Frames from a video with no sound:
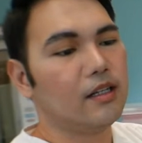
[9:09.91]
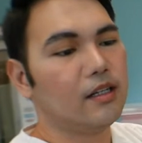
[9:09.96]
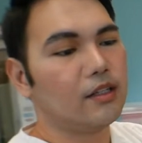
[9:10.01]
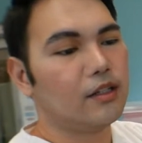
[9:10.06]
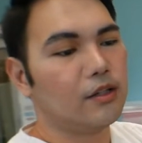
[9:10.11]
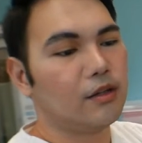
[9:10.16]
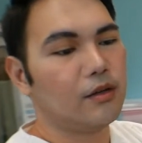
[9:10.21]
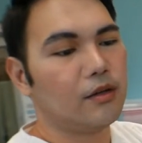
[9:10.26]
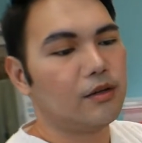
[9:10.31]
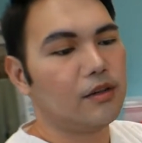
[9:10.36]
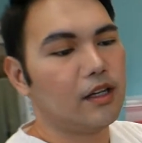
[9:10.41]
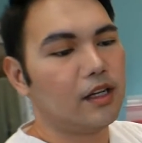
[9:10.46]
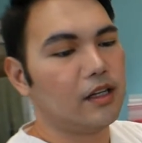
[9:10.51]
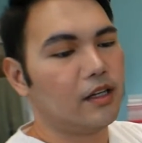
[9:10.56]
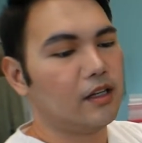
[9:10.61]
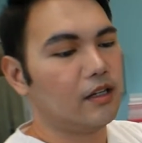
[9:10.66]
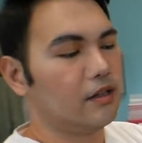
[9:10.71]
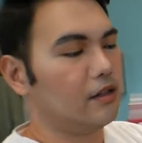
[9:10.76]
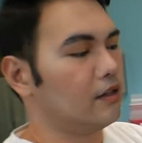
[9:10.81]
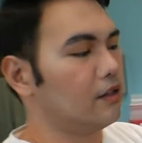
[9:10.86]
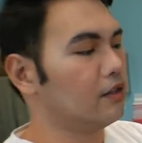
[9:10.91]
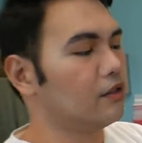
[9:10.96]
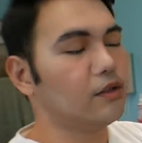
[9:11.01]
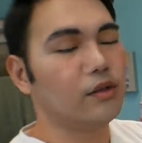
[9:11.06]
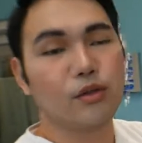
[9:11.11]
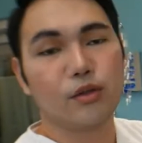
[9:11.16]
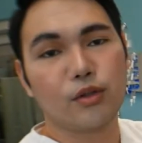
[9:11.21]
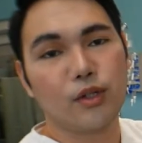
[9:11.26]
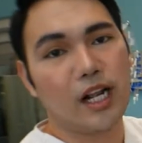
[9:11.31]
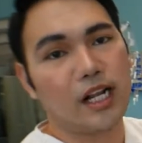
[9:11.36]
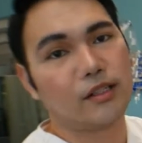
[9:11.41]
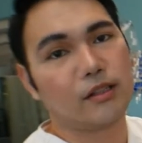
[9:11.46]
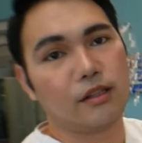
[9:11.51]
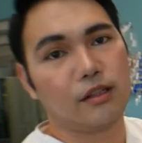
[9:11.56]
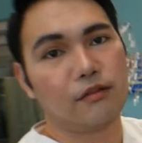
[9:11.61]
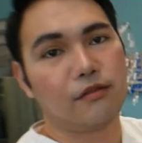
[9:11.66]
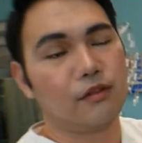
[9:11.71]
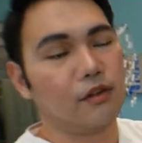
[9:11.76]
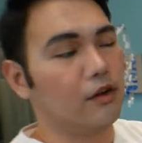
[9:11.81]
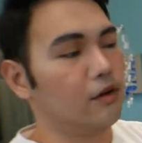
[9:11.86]
so the solution
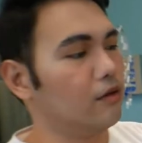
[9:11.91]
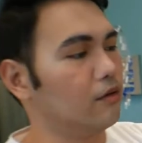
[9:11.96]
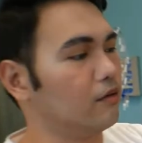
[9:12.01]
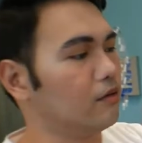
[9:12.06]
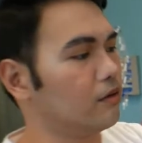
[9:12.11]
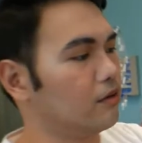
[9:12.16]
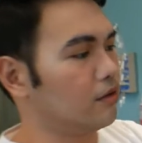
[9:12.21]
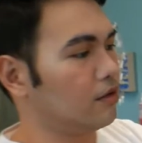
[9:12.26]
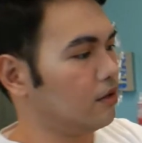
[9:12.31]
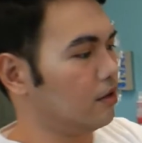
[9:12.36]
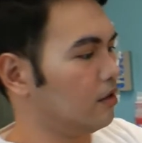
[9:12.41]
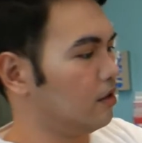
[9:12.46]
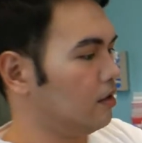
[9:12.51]
actually flows.